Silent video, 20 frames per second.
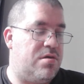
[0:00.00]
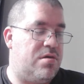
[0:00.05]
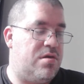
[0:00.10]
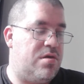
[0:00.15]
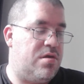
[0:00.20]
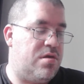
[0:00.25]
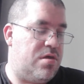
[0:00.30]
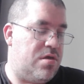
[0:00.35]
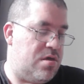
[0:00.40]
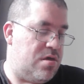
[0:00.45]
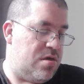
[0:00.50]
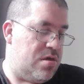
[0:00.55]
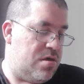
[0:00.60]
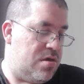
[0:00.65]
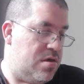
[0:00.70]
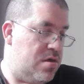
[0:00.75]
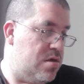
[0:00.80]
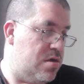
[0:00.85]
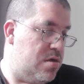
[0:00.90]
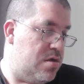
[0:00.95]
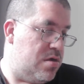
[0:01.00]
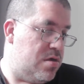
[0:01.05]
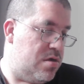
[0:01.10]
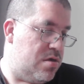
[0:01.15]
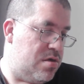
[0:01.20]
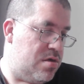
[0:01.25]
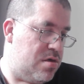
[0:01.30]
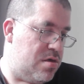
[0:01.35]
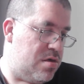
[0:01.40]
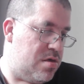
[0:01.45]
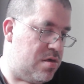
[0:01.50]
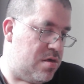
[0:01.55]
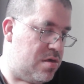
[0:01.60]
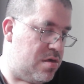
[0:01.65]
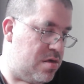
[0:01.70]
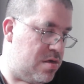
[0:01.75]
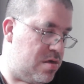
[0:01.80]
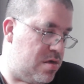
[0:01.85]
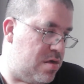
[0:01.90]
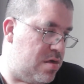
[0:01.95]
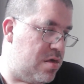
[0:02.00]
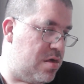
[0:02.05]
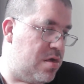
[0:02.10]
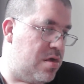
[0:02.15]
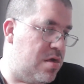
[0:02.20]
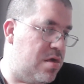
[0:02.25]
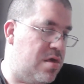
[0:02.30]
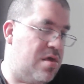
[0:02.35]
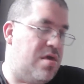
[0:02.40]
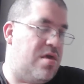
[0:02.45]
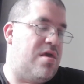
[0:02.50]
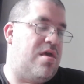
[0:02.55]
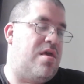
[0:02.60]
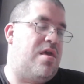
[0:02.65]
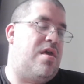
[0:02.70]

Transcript: Nothing is said.